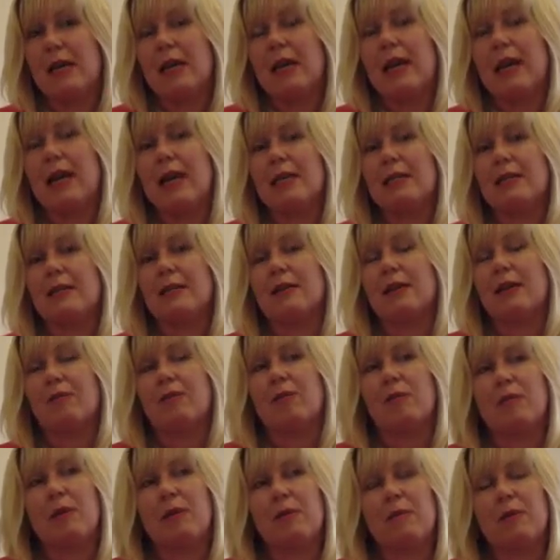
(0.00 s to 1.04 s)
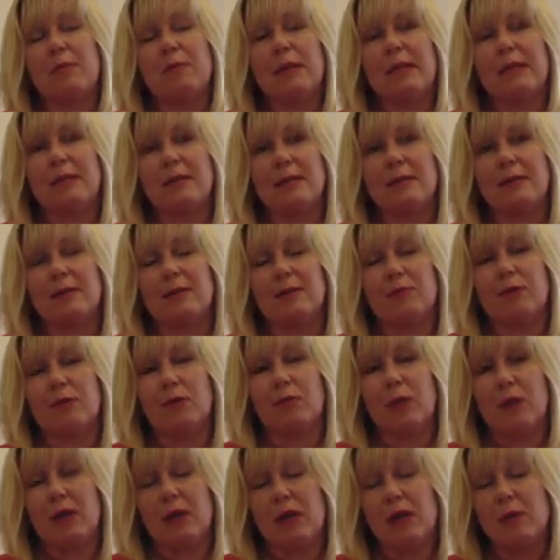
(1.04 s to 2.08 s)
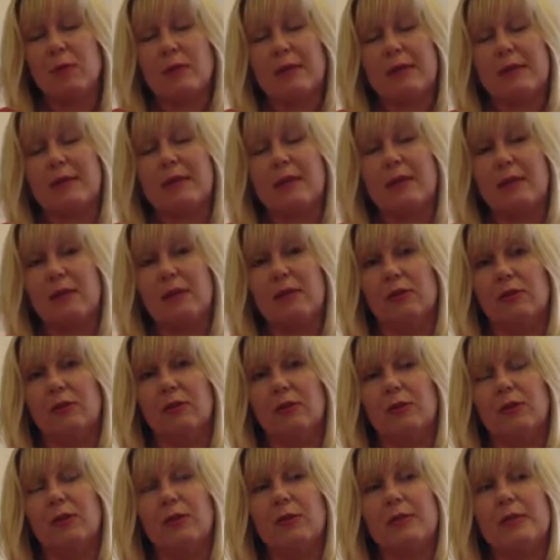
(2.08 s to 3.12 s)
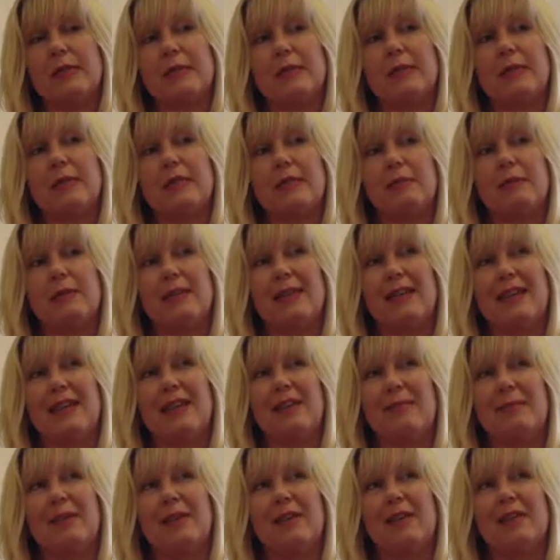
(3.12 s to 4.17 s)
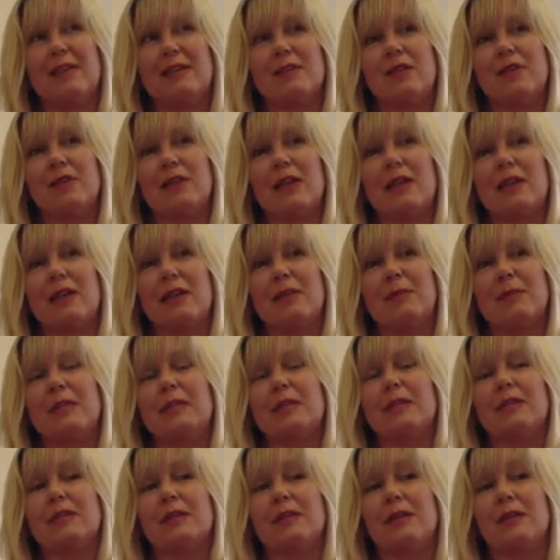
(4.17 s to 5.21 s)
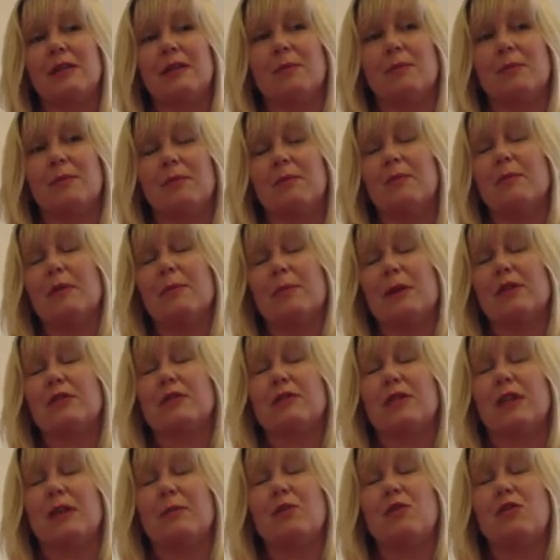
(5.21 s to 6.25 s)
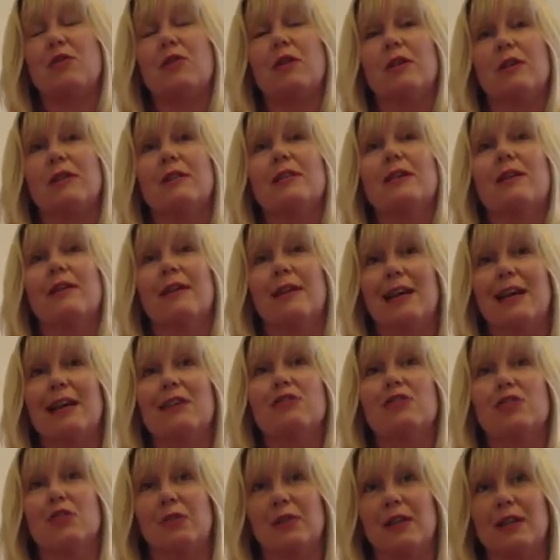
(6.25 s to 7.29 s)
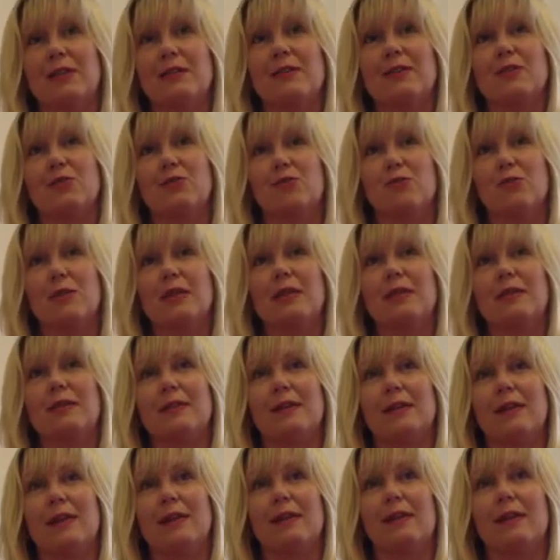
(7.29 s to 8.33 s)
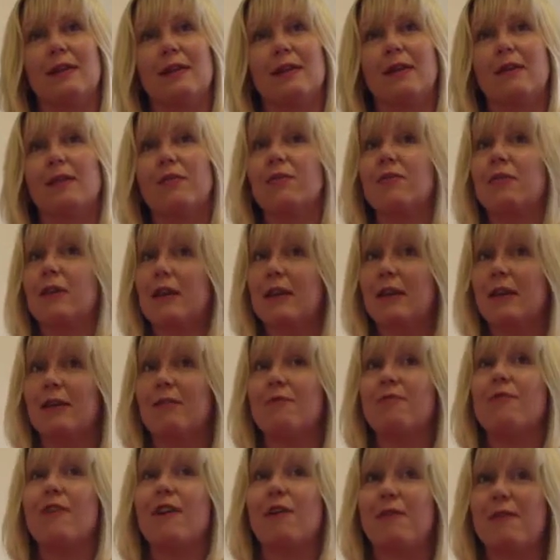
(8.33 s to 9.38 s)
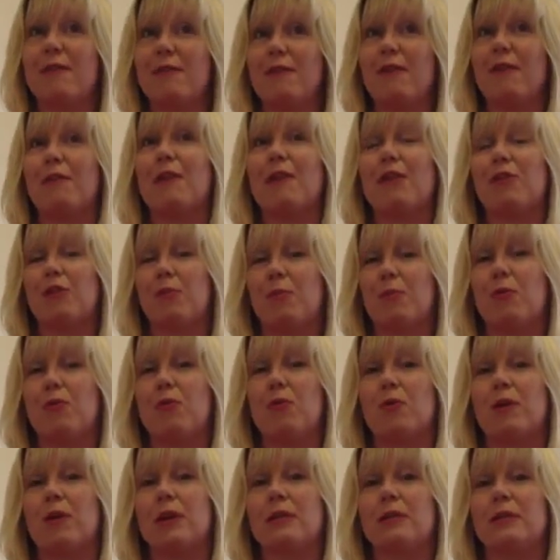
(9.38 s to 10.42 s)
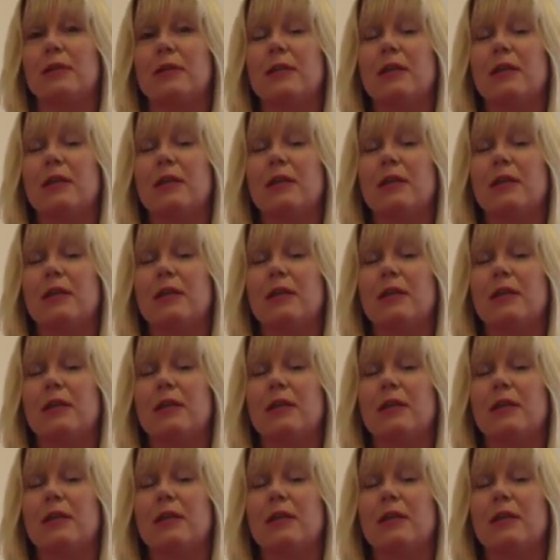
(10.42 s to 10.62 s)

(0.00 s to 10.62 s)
And I remember meeting someone when I was single who said to me, yeah, but there's only a limited time, amount of time you can dine out on that story, isn't there? And I thought, yeah, very, very good point.